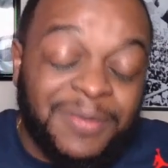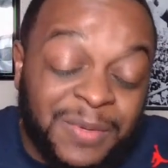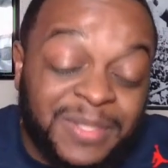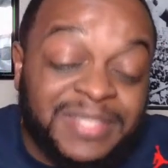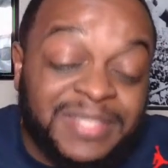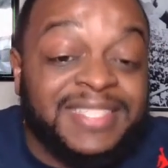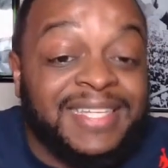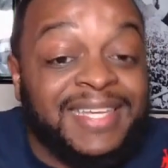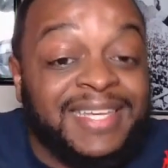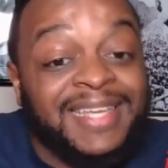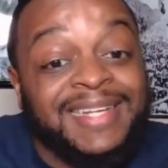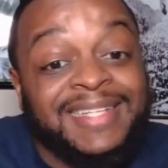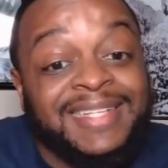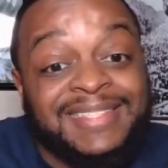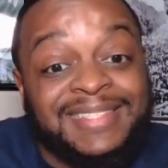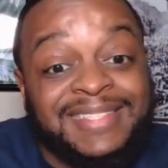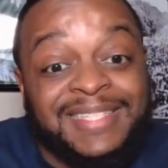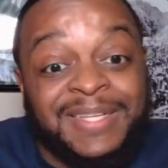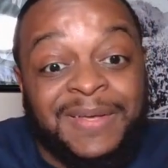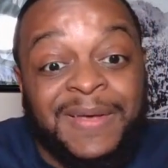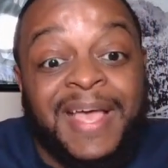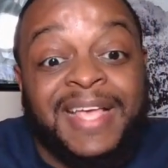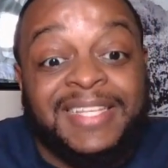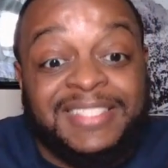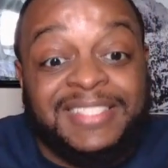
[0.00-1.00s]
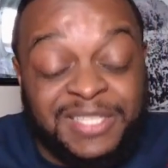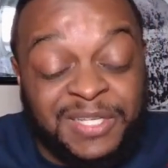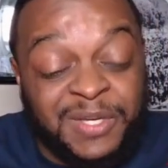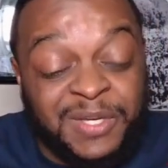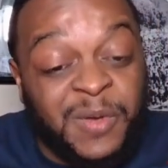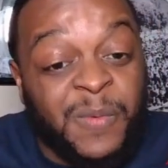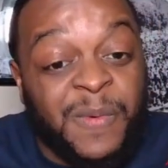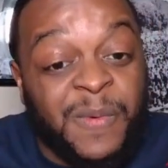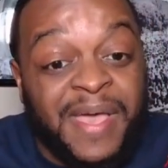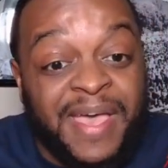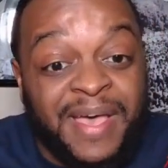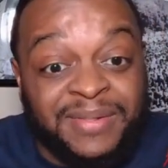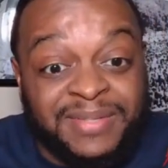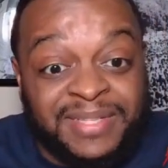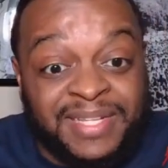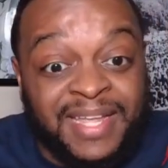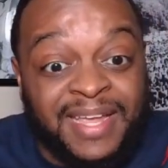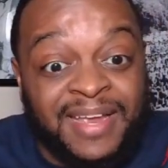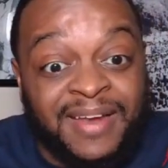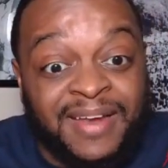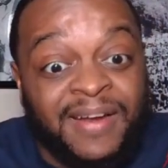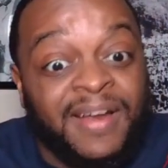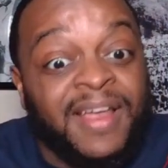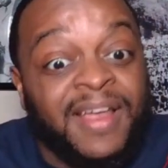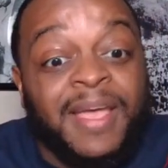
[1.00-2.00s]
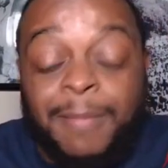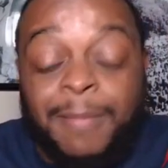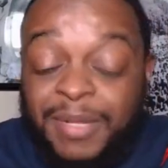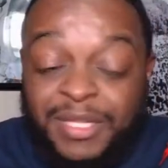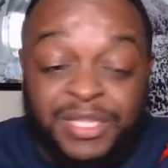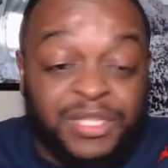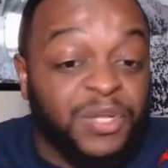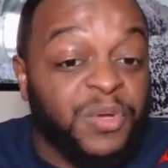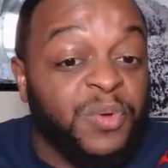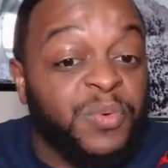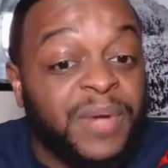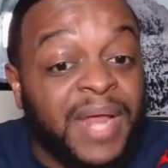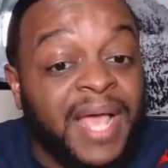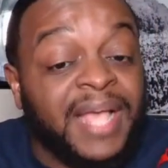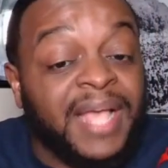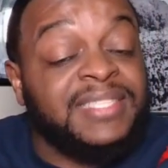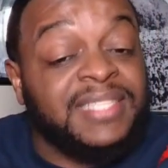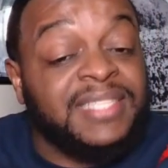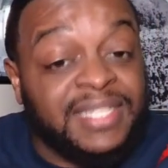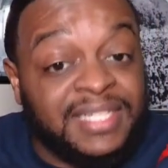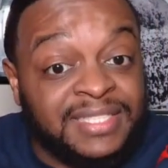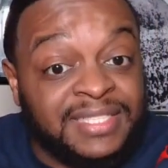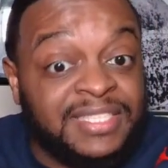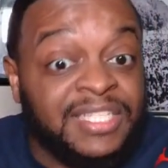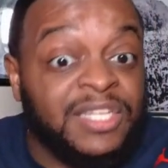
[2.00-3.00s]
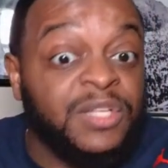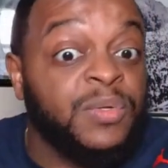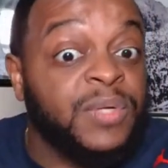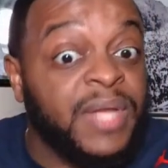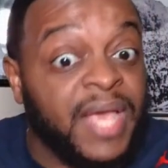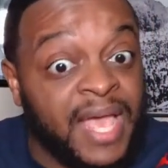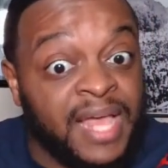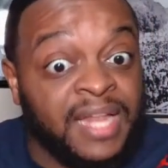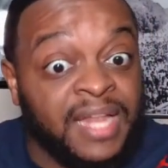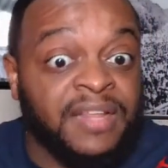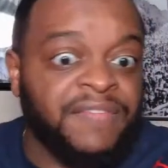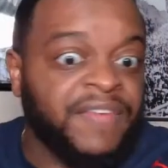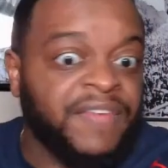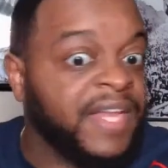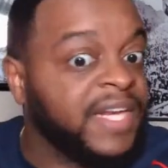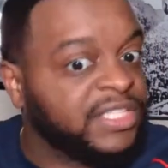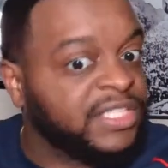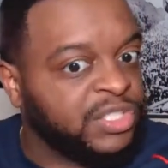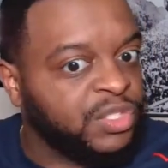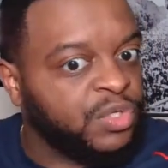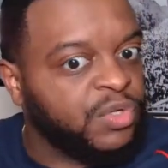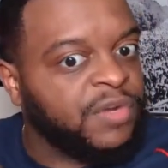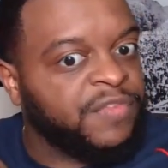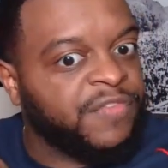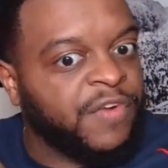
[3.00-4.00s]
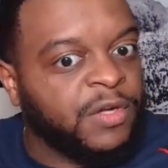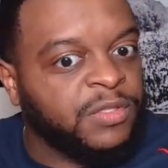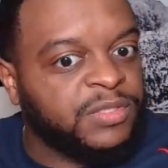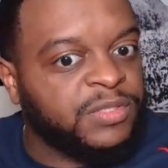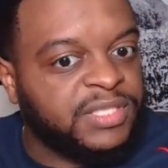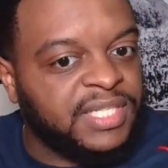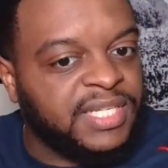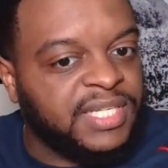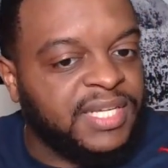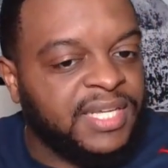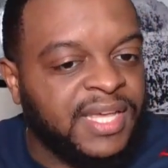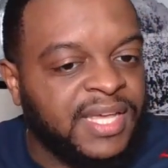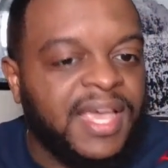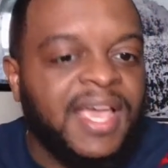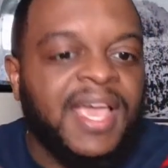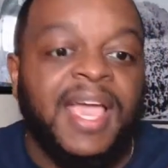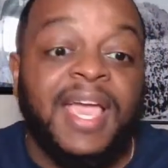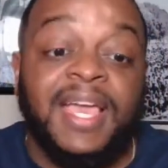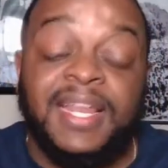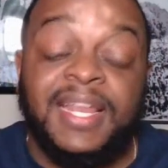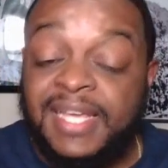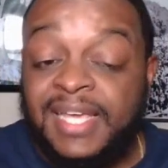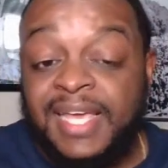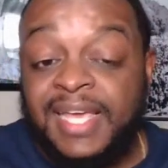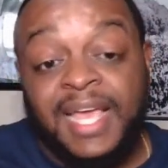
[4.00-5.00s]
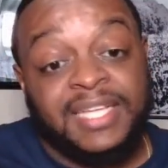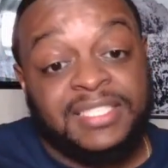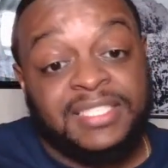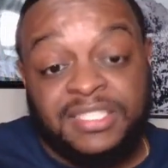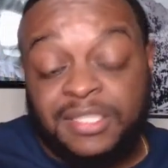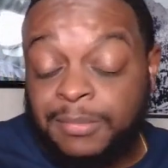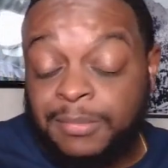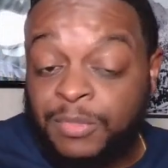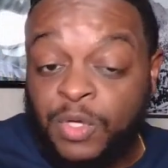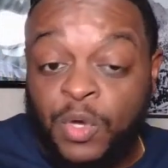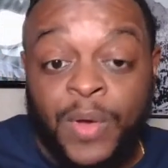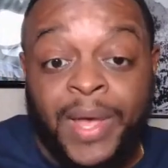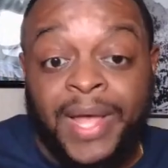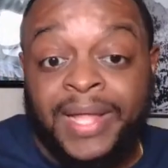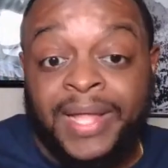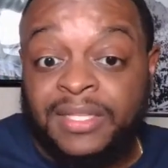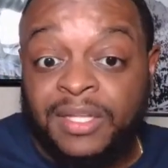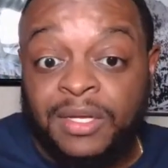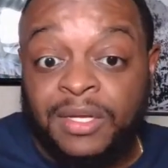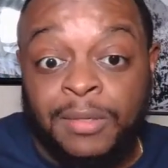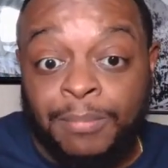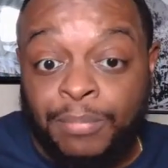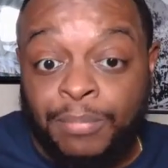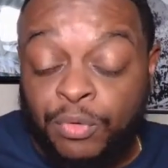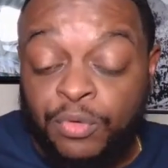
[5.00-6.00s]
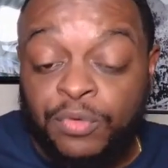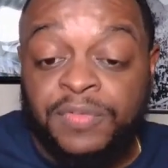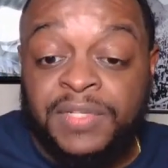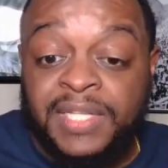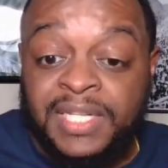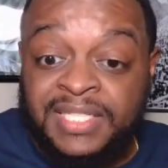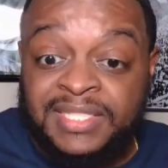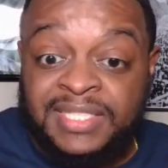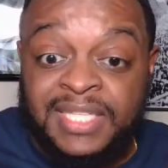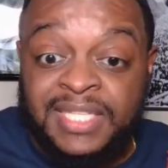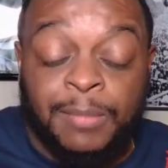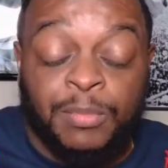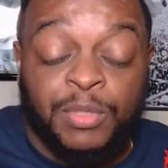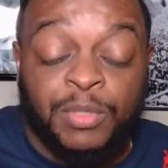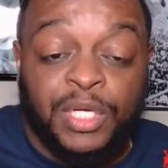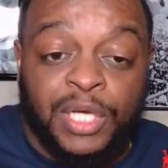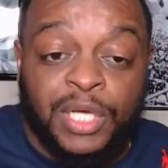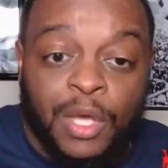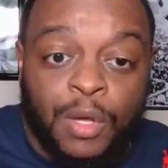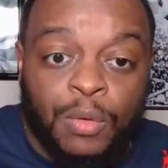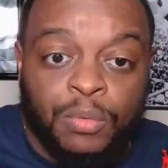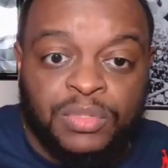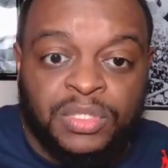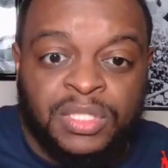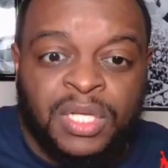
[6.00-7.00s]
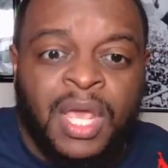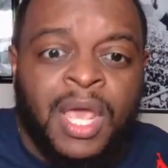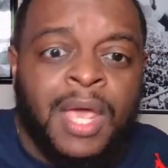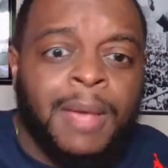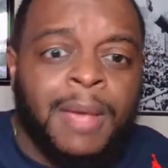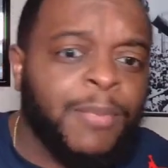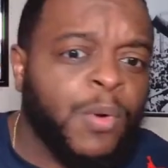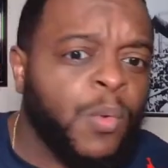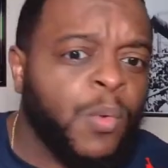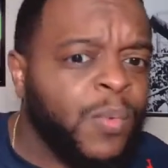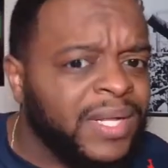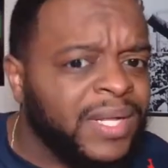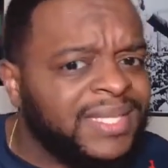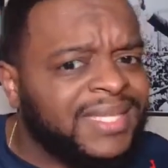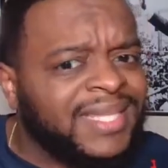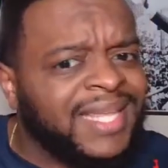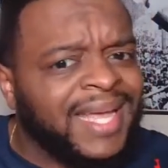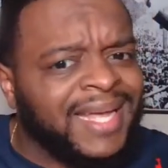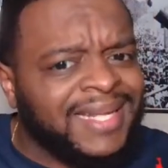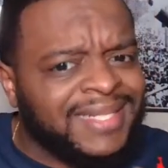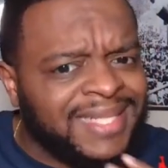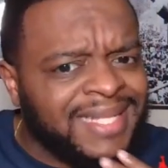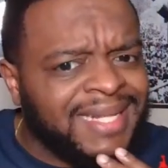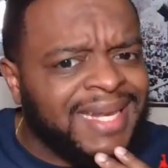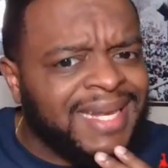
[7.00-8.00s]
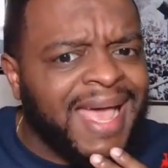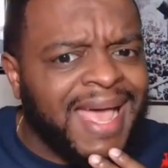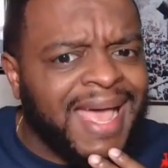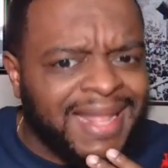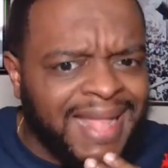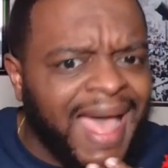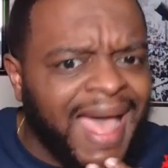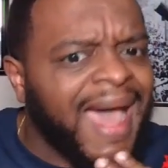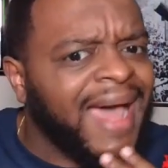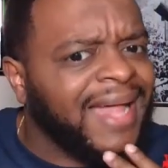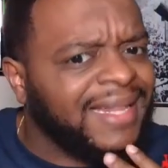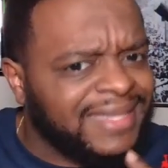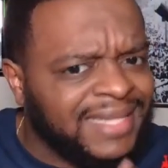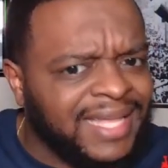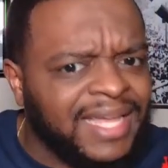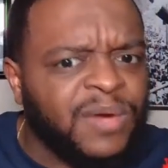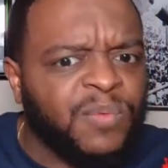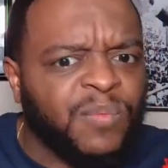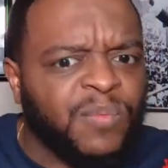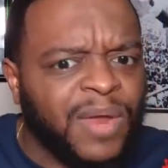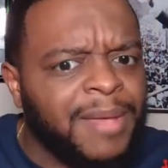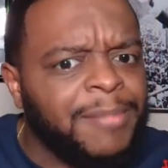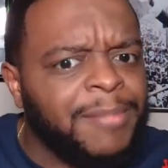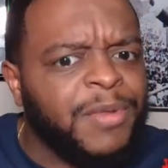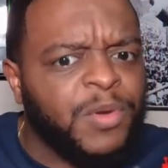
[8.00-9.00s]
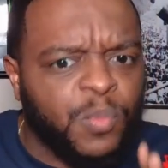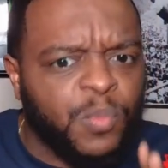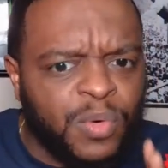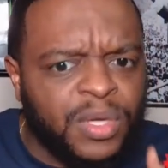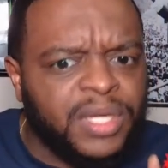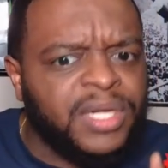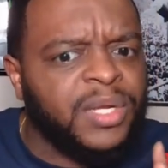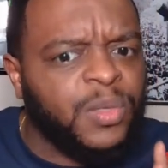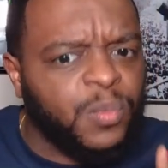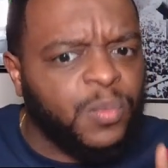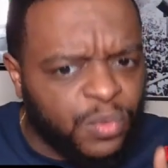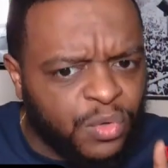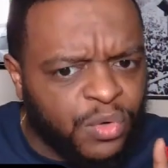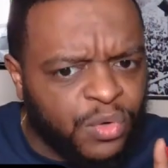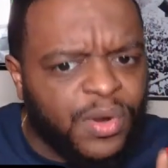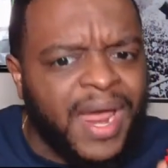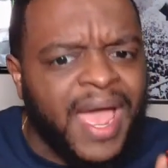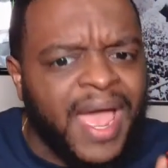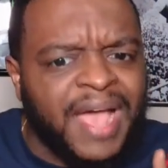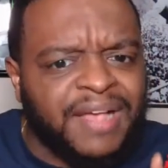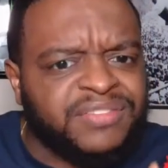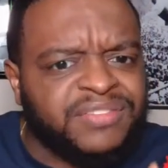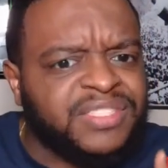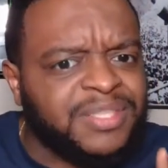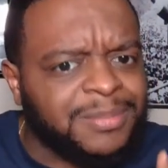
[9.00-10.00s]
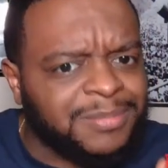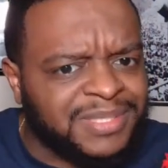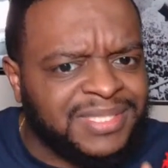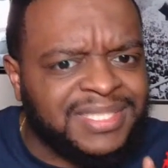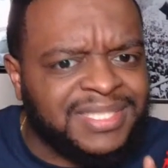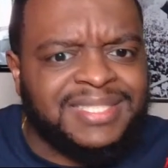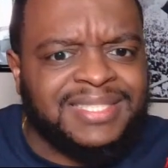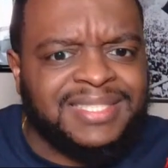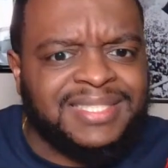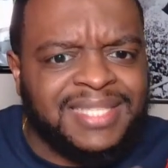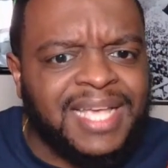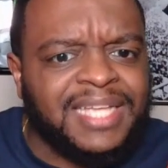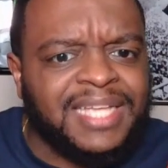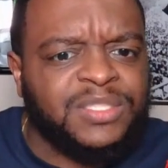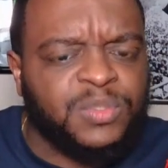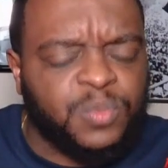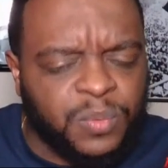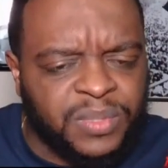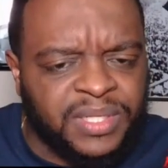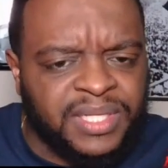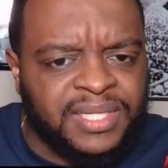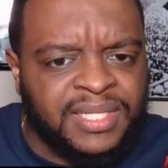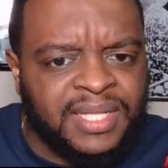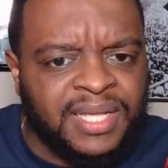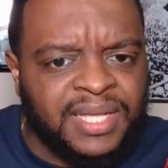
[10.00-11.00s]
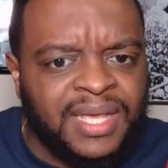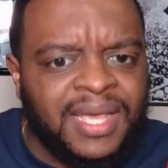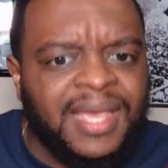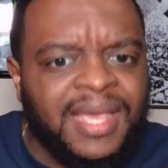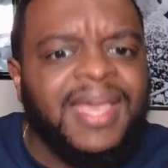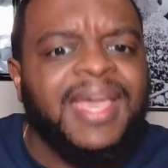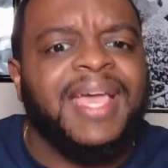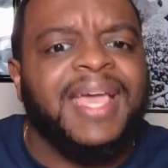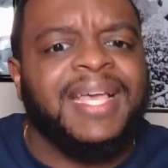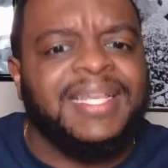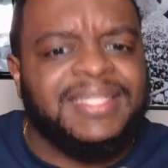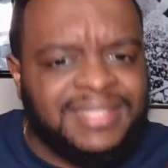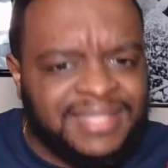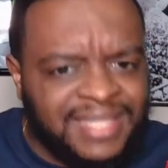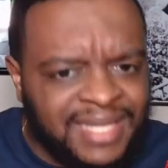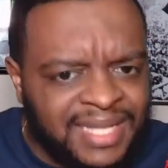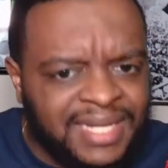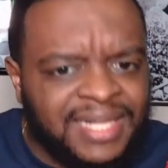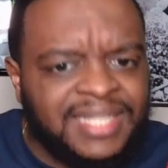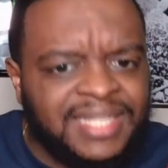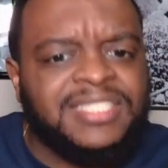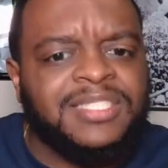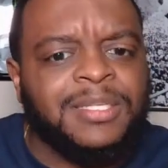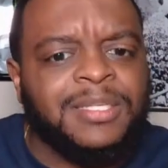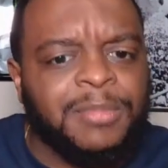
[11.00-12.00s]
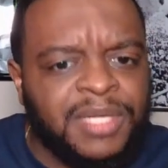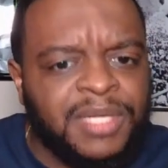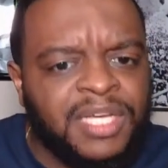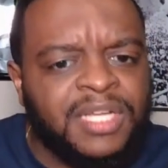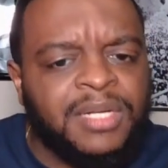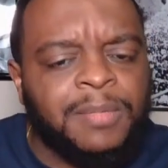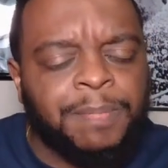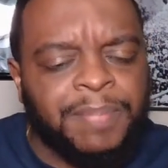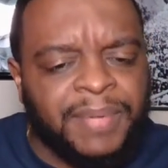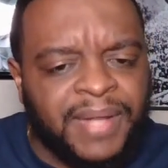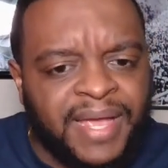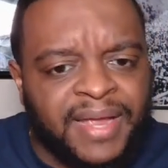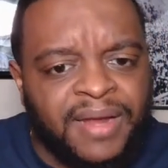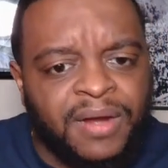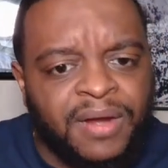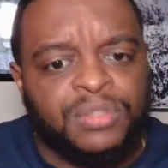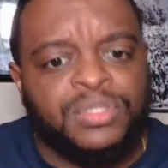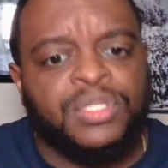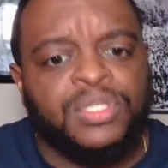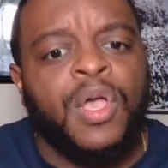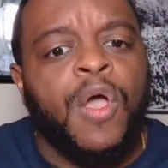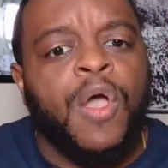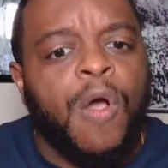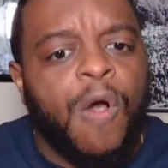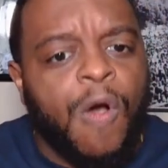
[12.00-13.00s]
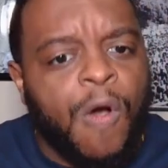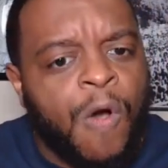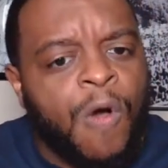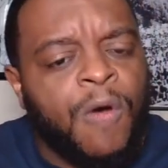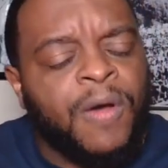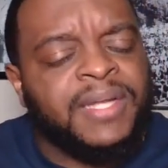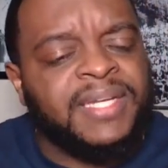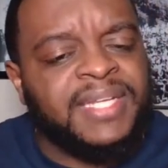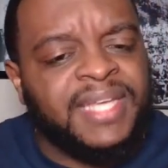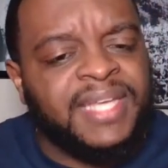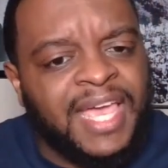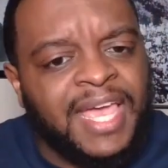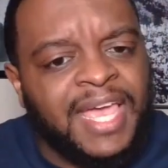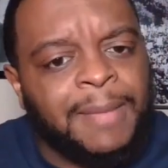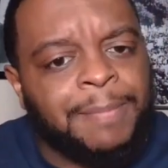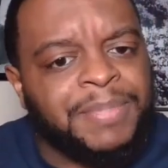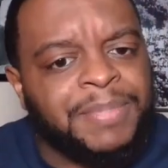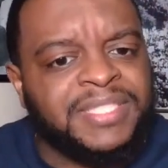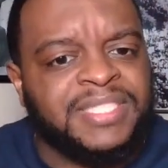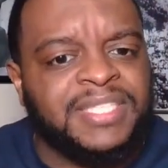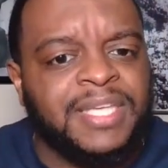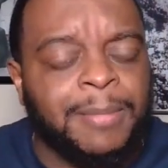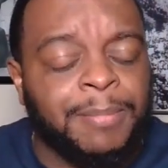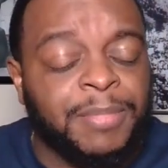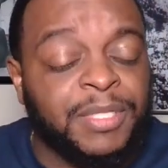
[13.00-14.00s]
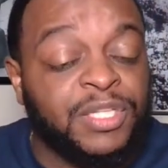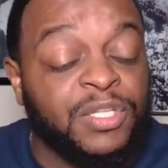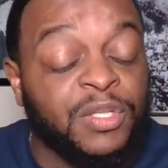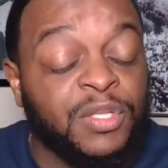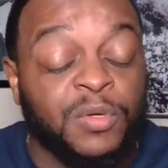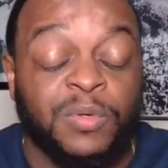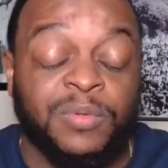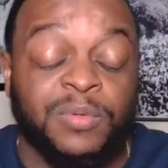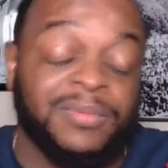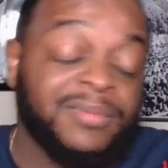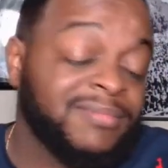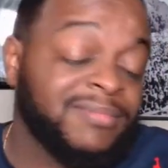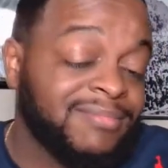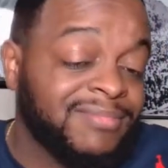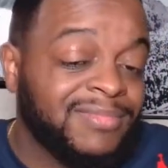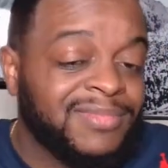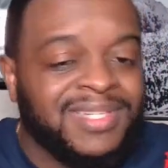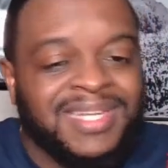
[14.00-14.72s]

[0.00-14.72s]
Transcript: Once again, he still has to go out there. Bethune has to continue to elevate as a university, and he has to go out there and prove that he's able to coach. But one thing that I think Raymond Woodie will have some success with is getting some good players on campus at Bethune.